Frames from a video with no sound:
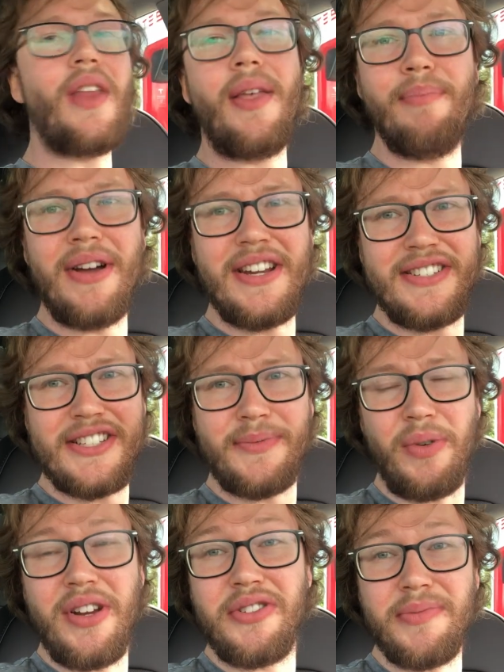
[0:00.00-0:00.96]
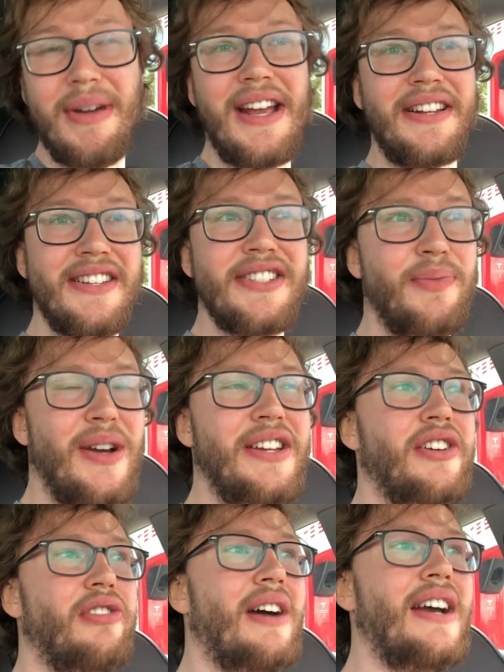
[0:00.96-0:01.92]
But I just wanted to make this
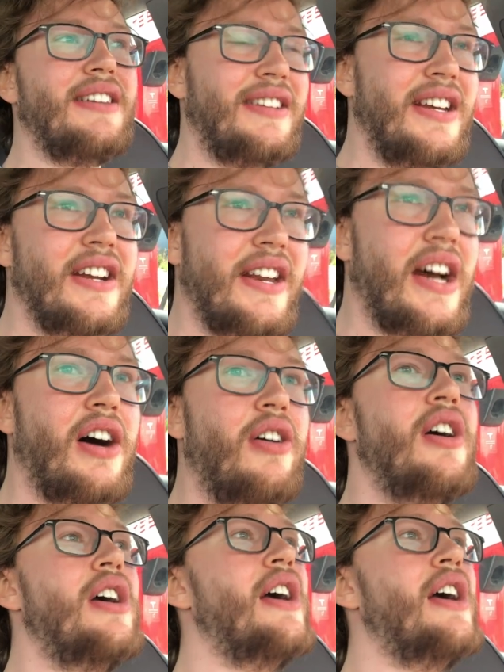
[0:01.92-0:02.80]
video right here now